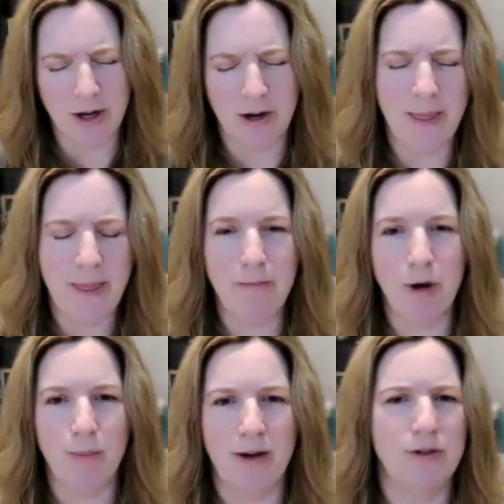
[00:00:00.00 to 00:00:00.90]
daughter at that
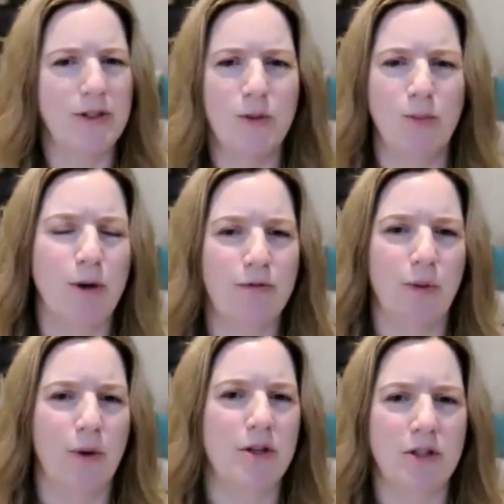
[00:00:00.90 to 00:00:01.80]
moment. It was this
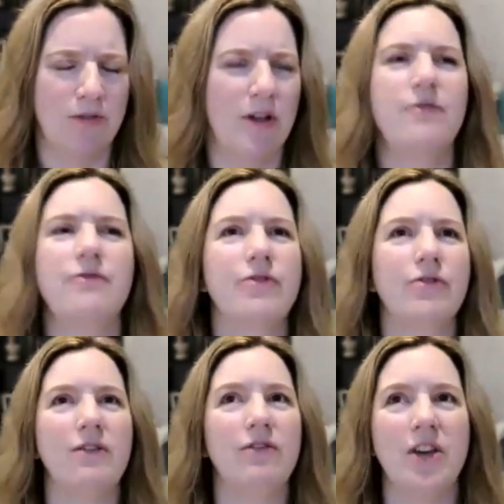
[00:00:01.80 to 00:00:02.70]
beautiful, it was just very
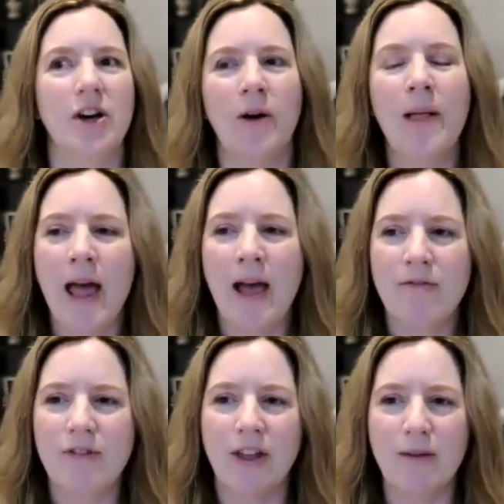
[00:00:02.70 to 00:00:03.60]

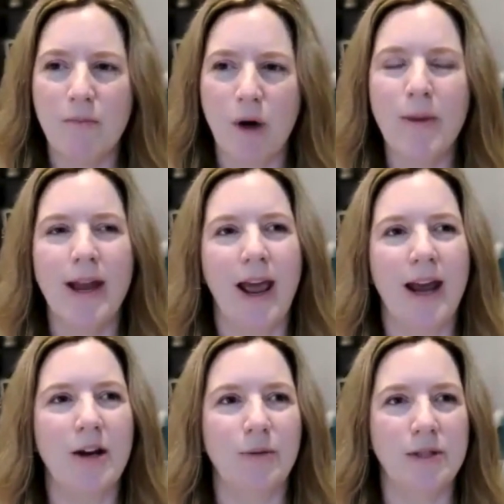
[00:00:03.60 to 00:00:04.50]
feeling moment,
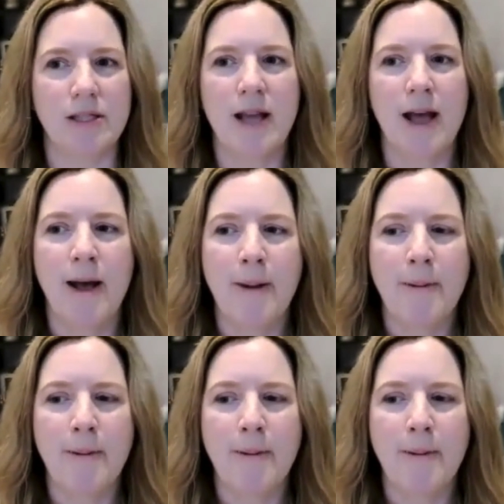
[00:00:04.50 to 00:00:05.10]
and it was,